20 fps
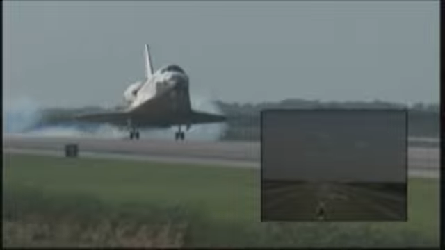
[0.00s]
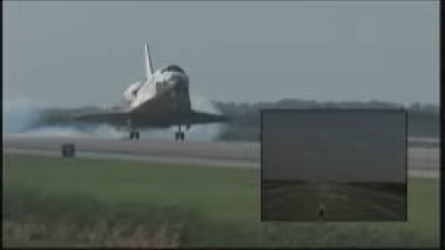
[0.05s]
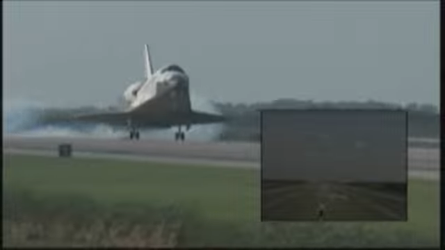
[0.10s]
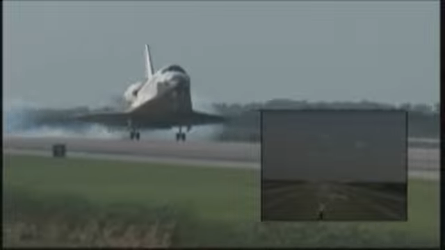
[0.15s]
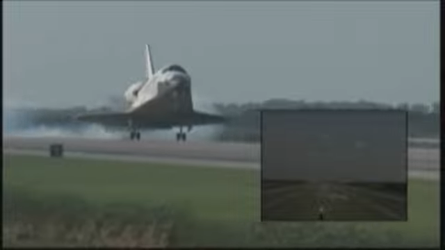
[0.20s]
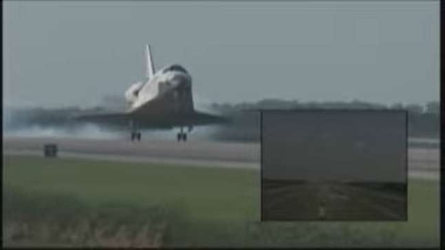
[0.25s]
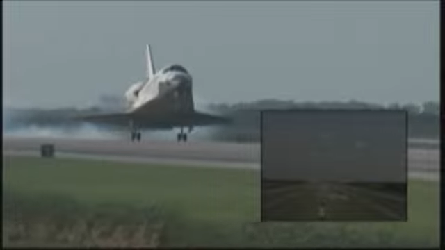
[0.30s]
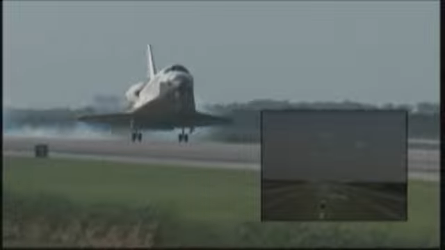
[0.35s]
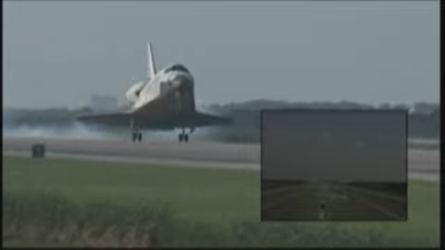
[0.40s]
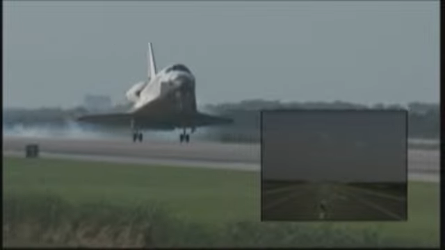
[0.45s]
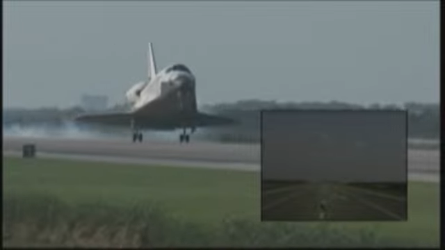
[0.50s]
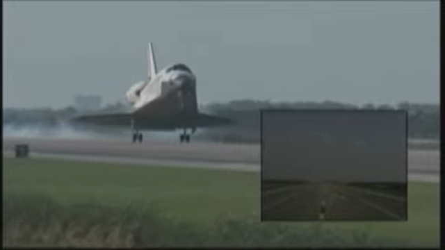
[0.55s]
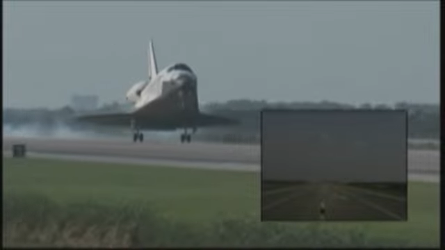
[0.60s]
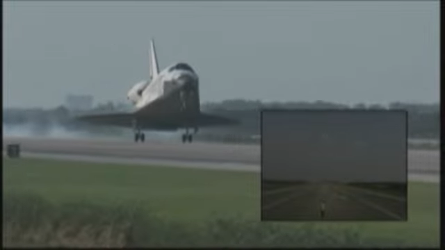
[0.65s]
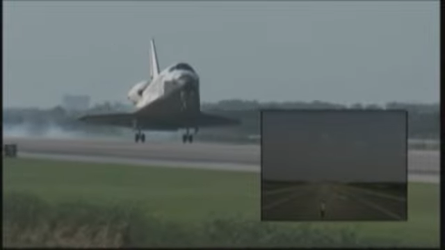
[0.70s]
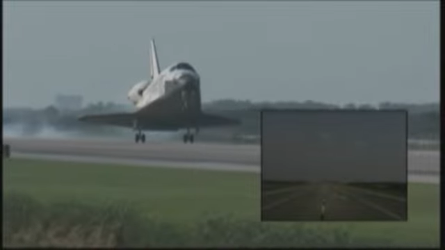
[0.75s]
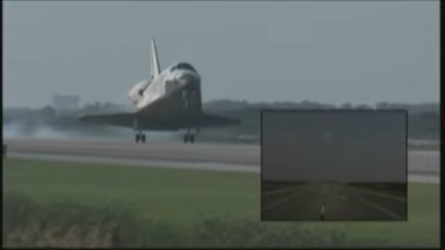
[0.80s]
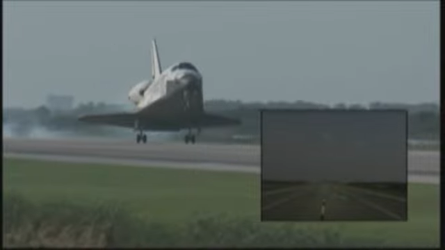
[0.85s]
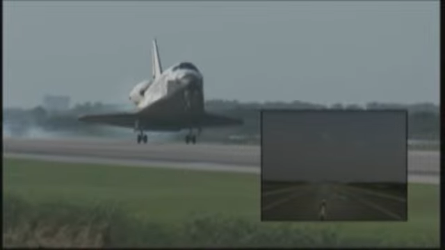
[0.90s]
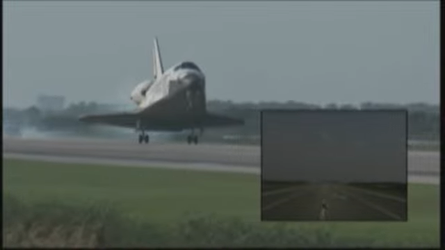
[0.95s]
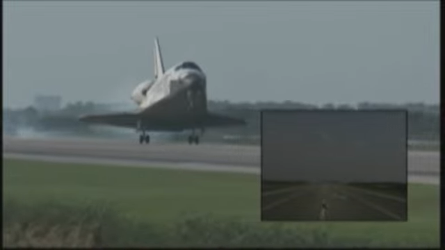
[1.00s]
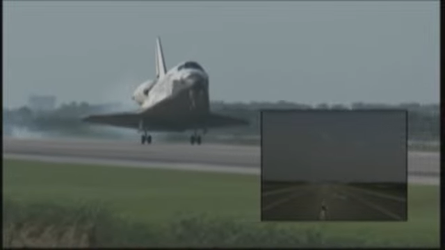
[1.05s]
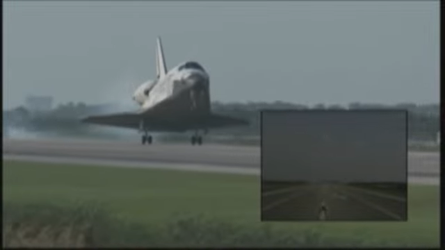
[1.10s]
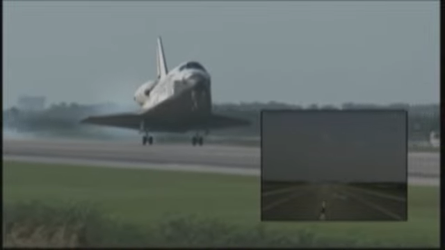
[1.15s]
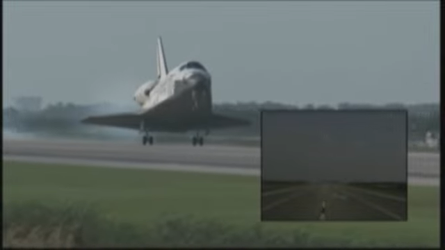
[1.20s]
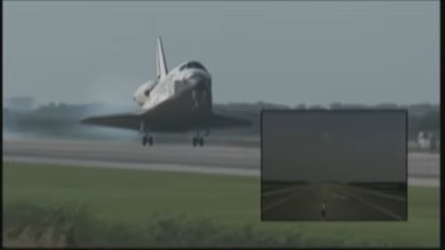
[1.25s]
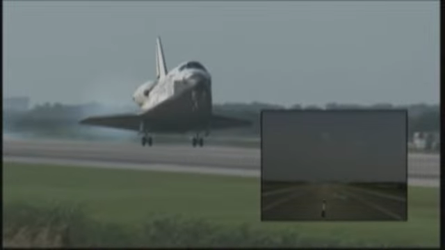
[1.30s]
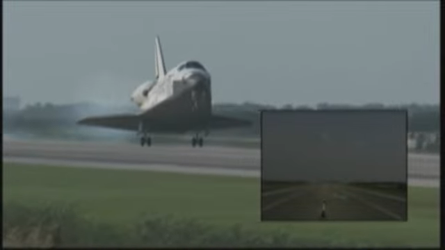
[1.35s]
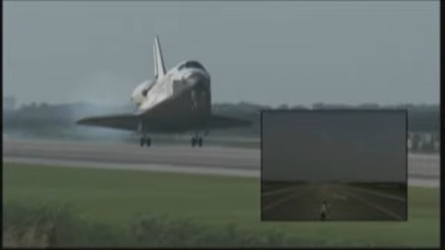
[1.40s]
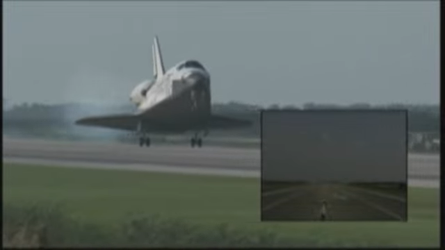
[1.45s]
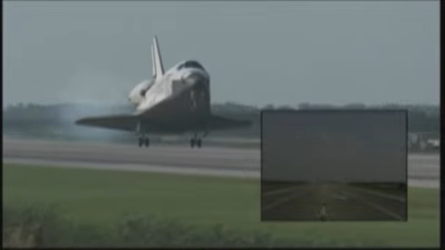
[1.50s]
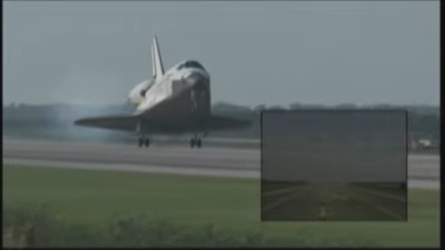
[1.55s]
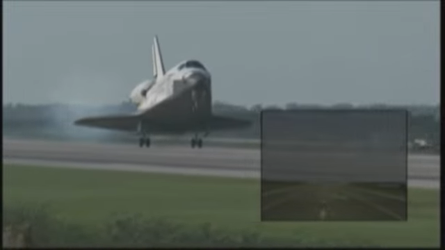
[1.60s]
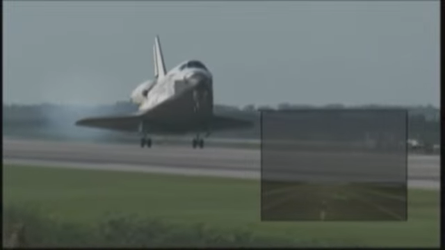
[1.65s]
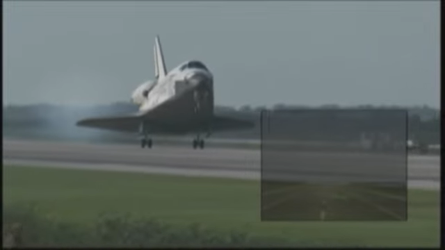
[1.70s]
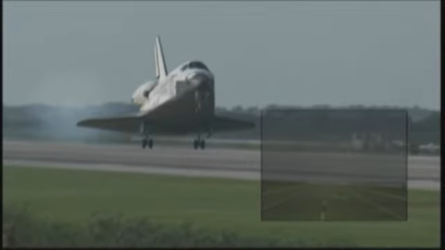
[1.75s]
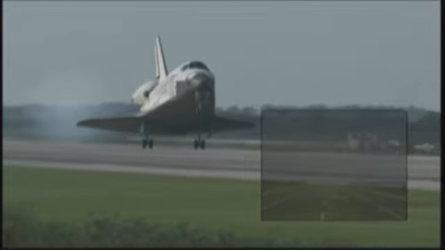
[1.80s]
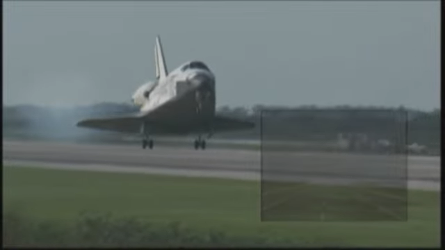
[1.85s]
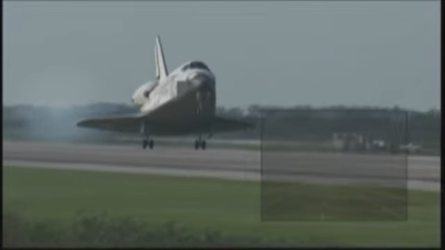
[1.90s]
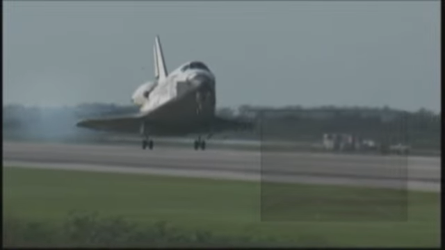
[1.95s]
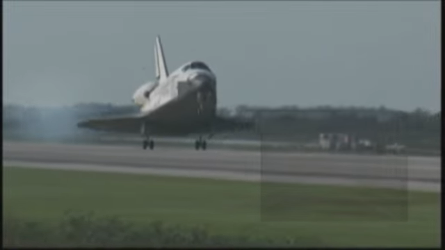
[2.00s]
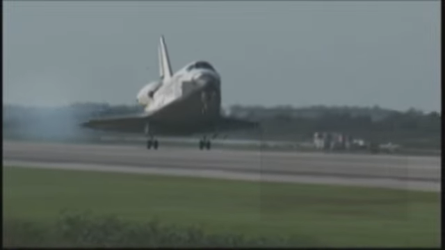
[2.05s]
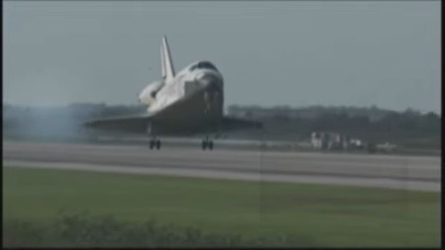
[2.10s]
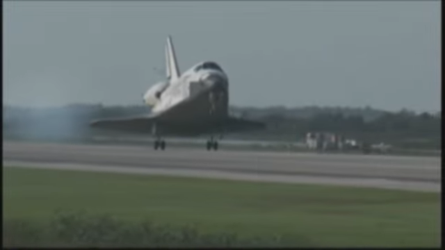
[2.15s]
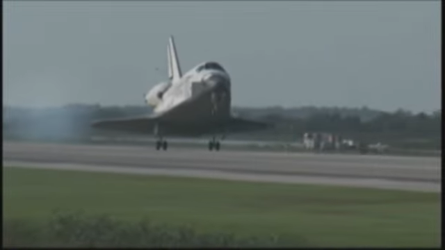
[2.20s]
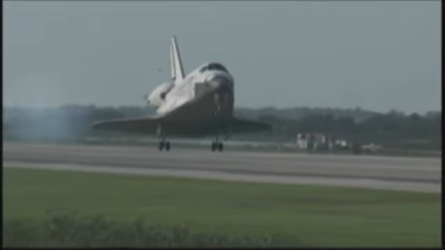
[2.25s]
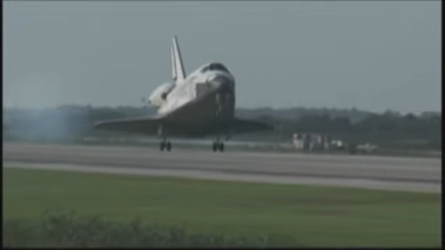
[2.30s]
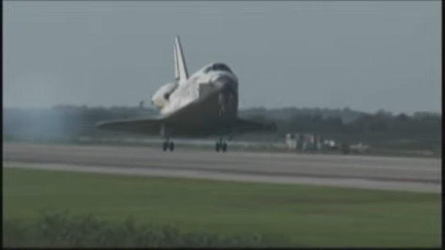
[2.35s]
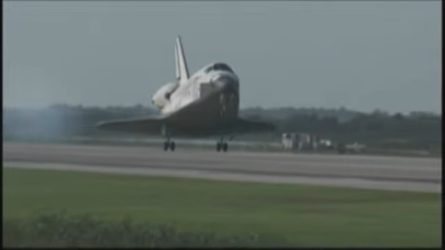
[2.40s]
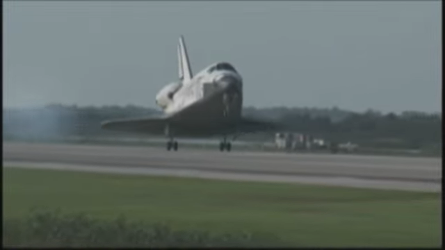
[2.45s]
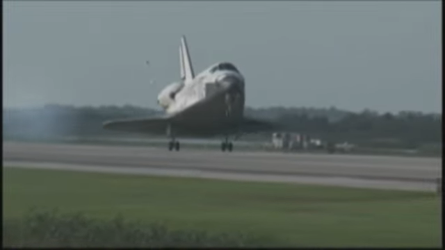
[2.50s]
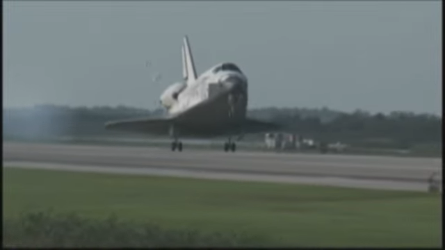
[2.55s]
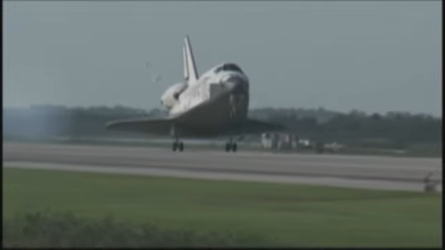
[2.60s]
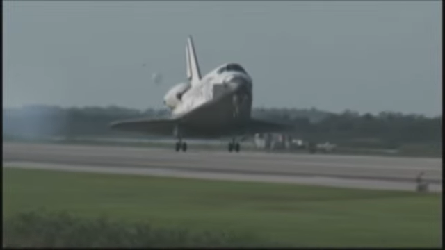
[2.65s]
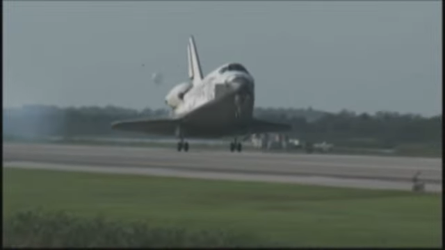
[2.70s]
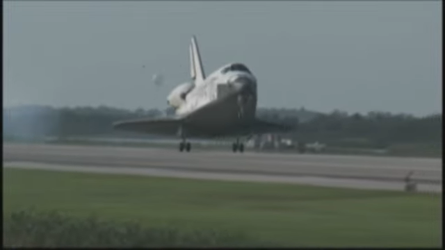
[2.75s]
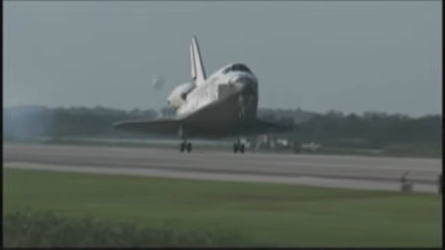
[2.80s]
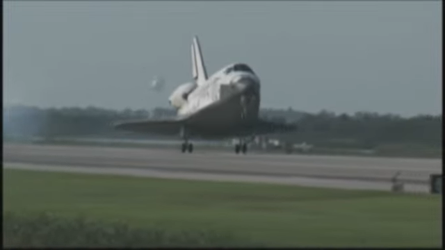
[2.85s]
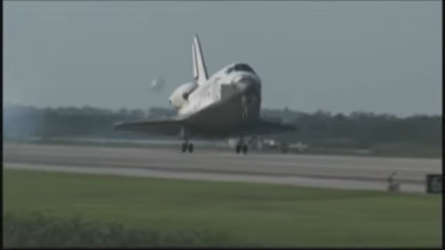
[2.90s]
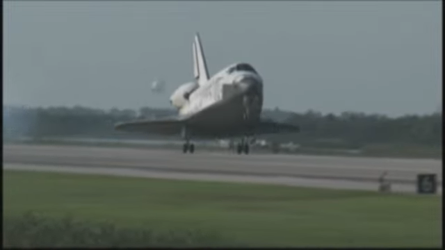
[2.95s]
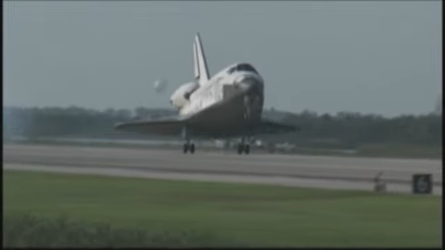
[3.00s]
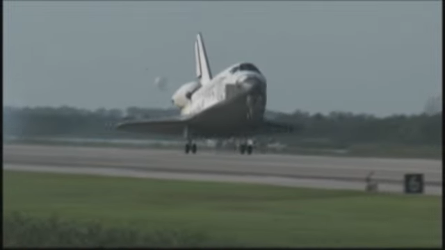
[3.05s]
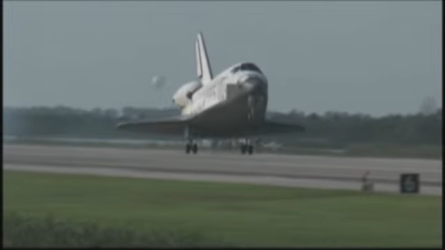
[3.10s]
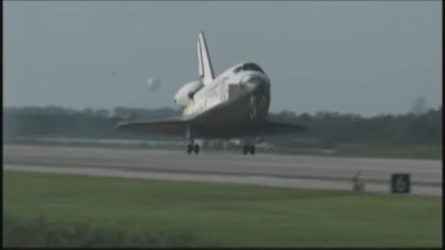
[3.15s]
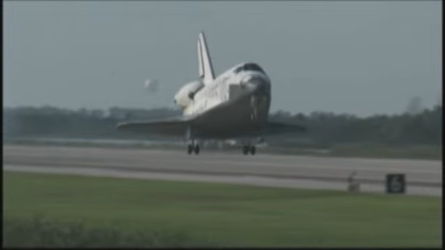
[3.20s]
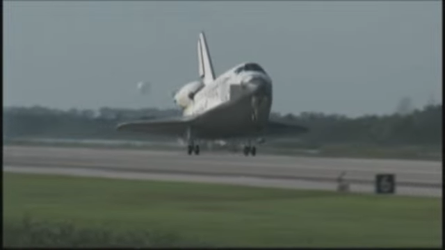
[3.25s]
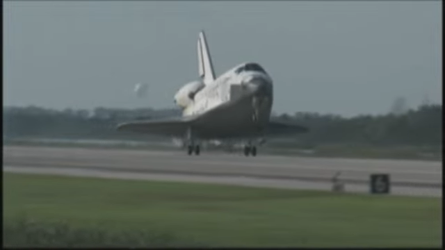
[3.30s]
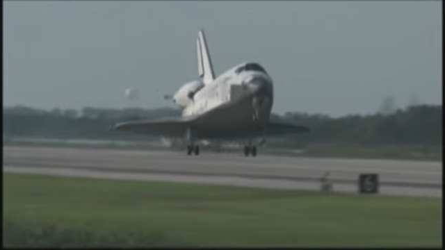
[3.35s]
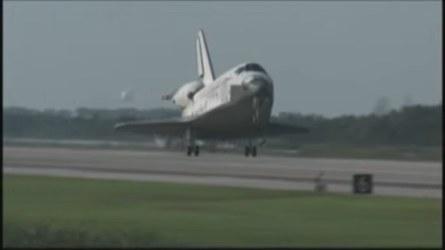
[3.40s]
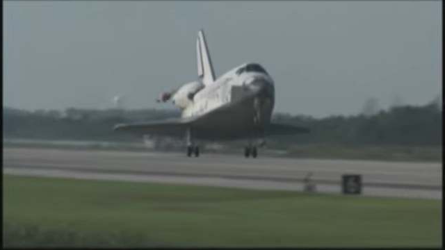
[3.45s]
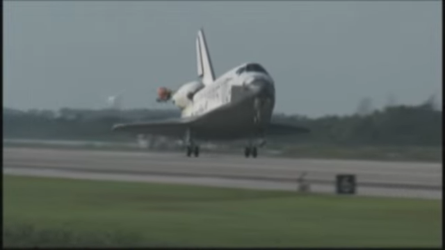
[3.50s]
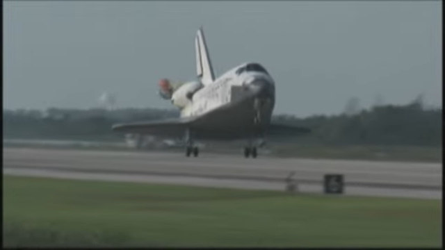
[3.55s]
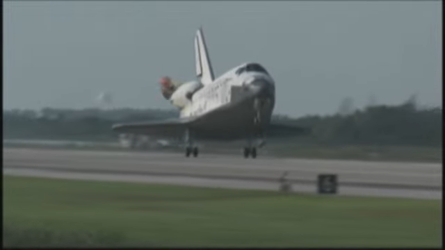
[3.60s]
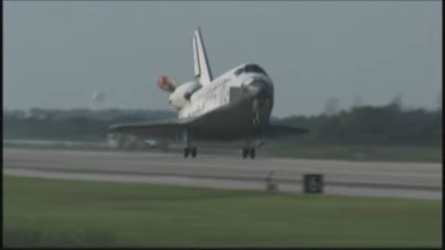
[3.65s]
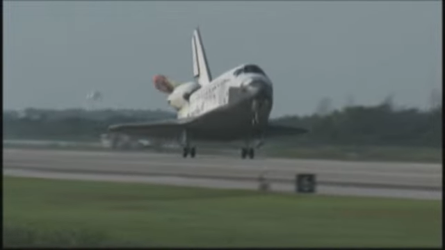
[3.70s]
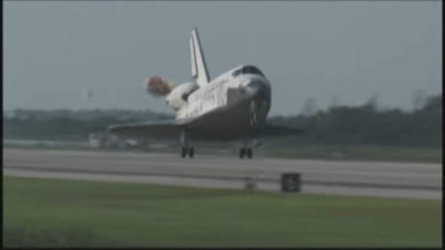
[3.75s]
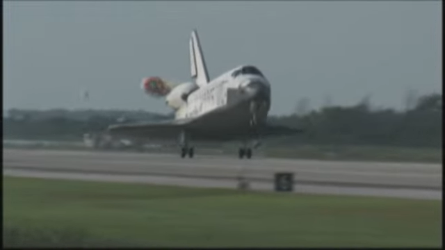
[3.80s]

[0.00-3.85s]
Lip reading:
Nobody's mouth can be seen.